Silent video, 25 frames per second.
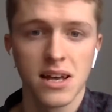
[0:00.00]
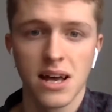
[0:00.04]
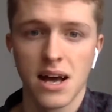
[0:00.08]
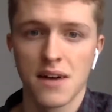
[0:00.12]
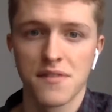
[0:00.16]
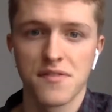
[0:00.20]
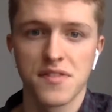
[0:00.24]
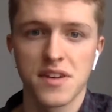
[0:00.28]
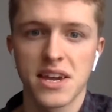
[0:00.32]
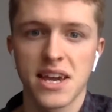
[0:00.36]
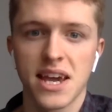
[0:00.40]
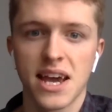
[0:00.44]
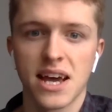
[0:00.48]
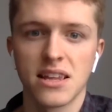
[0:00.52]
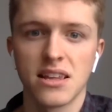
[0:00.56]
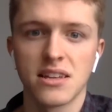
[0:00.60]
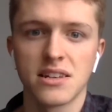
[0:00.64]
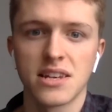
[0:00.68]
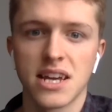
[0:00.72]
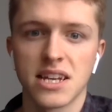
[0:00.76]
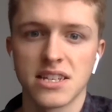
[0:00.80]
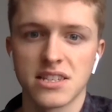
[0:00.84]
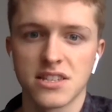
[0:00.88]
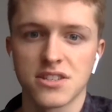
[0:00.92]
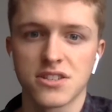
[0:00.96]
I think
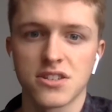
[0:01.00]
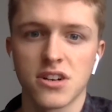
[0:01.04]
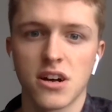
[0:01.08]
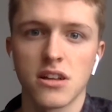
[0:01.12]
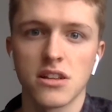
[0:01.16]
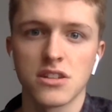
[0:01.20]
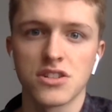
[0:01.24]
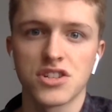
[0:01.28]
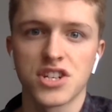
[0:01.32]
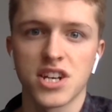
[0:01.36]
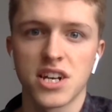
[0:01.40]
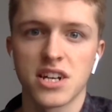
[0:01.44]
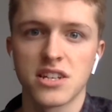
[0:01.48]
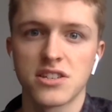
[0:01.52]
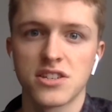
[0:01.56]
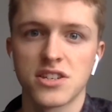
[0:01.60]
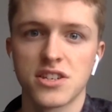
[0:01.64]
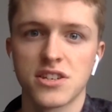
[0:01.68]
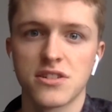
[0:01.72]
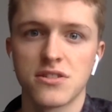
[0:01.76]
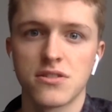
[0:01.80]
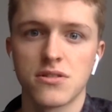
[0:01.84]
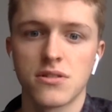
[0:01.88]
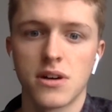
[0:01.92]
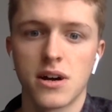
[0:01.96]
Allen has a solid chance
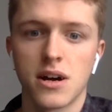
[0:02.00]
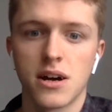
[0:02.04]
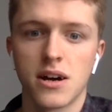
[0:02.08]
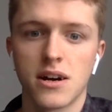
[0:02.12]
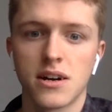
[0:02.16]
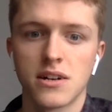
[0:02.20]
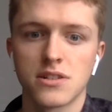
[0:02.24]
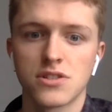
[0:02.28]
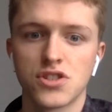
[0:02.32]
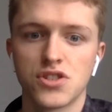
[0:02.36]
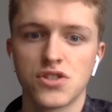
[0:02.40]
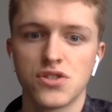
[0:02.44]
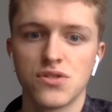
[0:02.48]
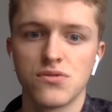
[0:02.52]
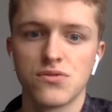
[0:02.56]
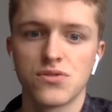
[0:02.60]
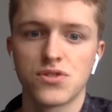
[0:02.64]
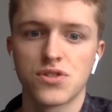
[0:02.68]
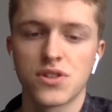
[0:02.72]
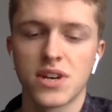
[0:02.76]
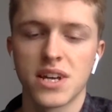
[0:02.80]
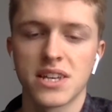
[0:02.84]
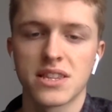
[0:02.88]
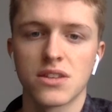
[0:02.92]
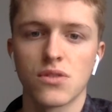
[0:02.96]
here
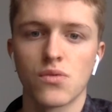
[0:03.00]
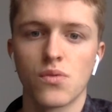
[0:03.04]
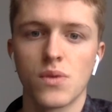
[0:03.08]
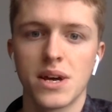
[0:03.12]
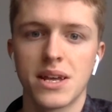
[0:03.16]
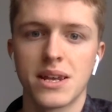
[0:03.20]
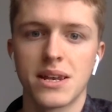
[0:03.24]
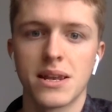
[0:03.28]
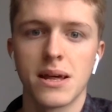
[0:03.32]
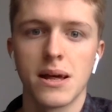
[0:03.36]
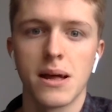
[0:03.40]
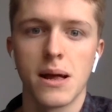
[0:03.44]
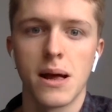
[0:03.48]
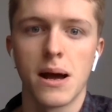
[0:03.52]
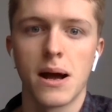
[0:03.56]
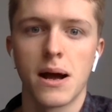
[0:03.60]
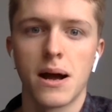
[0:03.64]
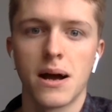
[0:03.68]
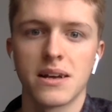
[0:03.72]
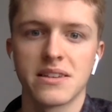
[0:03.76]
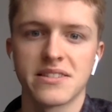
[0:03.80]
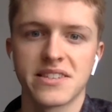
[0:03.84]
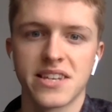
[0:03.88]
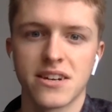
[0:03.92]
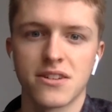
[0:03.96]
to get the win
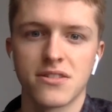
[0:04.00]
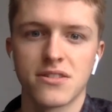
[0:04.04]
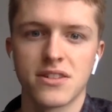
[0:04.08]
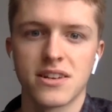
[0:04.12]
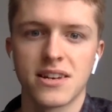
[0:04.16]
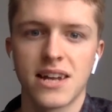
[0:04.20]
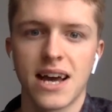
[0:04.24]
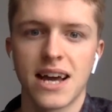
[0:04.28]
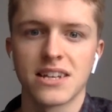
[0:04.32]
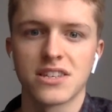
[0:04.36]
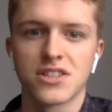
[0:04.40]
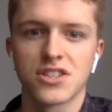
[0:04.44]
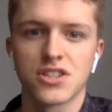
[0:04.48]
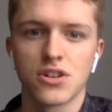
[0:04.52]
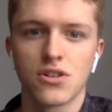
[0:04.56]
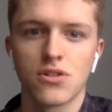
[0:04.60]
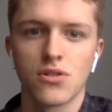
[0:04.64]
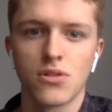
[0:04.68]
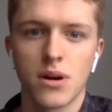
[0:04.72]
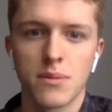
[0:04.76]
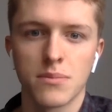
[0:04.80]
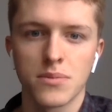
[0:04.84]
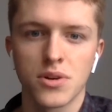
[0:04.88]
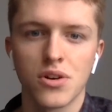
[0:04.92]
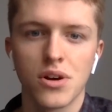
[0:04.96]
Saturday night.
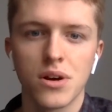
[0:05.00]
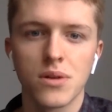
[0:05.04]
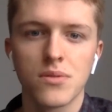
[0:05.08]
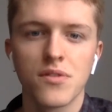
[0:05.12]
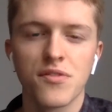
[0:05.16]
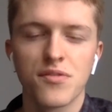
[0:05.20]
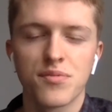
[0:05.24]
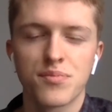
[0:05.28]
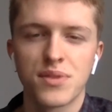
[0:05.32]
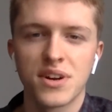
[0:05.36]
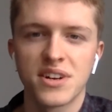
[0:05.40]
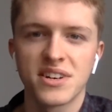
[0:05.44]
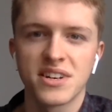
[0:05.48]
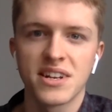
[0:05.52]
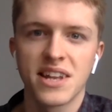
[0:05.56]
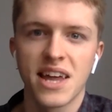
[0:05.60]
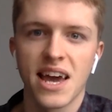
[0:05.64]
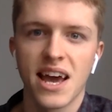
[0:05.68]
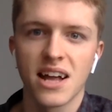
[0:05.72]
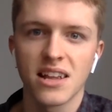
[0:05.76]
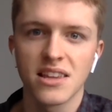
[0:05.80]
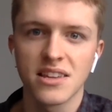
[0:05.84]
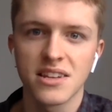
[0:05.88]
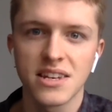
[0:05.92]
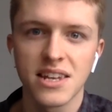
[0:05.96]
So I'm going with Brendan
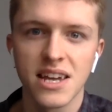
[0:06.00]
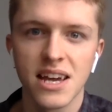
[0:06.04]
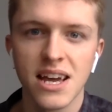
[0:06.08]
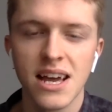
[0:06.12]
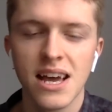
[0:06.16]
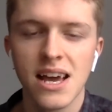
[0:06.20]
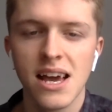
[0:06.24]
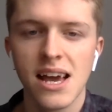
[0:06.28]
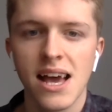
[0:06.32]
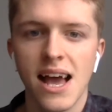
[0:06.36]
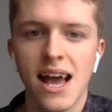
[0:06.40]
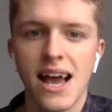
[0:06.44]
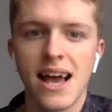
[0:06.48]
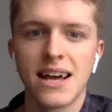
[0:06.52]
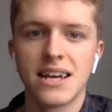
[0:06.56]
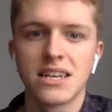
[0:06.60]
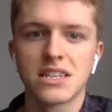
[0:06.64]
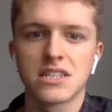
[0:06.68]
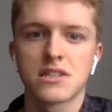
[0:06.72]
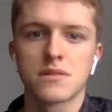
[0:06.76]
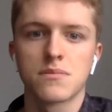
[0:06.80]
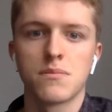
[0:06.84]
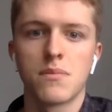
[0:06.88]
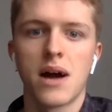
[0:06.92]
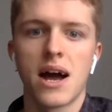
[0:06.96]
Allen
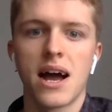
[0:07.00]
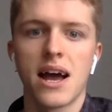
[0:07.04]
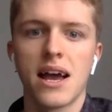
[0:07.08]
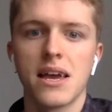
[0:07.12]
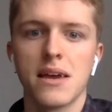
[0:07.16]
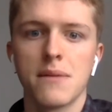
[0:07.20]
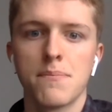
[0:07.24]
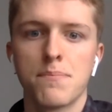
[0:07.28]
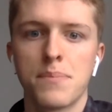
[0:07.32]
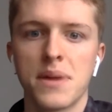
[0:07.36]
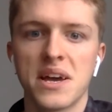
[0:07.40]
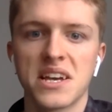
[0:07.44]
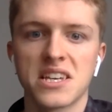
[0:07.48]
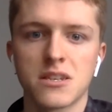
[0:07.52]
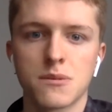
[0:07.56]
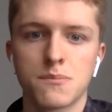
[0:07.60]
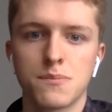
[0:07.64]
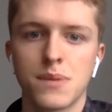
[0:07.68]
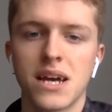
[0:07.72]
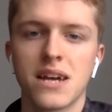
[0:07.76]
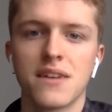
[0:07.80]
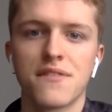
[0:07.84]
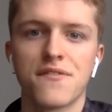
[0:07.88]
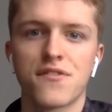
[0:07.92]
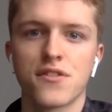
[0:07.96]
as my best
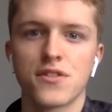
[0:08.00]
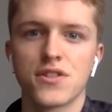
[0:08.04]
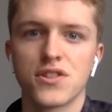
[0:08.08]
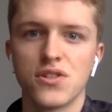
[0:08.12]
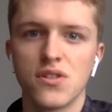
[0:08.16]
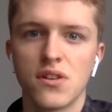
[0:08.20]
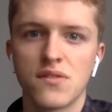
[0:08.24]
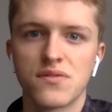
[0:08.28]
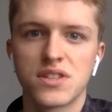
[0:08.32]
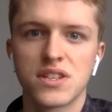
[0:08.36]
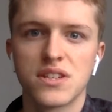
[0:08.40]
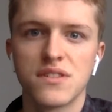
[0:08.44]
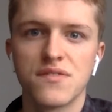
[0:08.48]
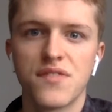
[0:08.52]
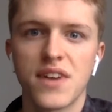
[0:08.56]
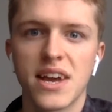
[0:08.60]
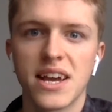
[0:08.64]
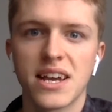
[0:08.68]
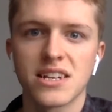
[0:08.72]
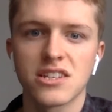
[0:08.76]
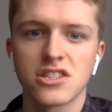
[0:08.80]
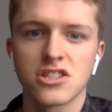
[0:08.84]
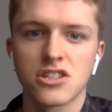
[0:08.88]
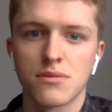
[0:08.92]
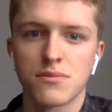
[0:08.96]
bet for UFC
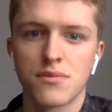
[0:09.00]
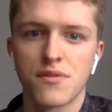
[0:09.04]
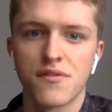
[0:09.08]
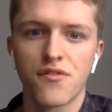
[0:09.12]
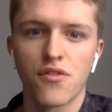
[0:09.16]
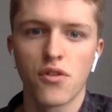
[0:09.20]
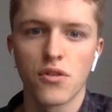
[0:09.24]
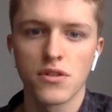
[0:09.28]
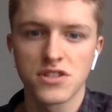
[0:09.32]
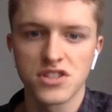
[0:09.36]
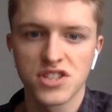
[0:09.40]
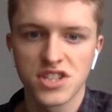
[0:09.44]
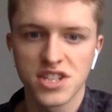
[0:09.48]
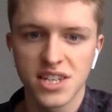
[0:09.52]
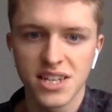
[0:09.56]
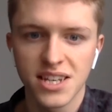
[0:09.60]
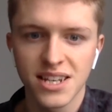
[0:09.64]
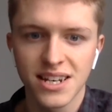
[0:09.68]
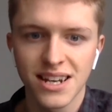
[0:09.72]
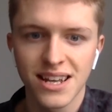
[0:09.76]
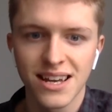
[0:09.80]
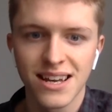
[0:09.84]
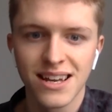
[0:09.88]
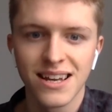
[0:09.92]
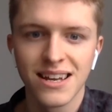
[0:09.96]
Vegas number
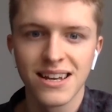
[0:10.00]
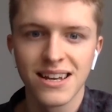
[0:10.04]
14.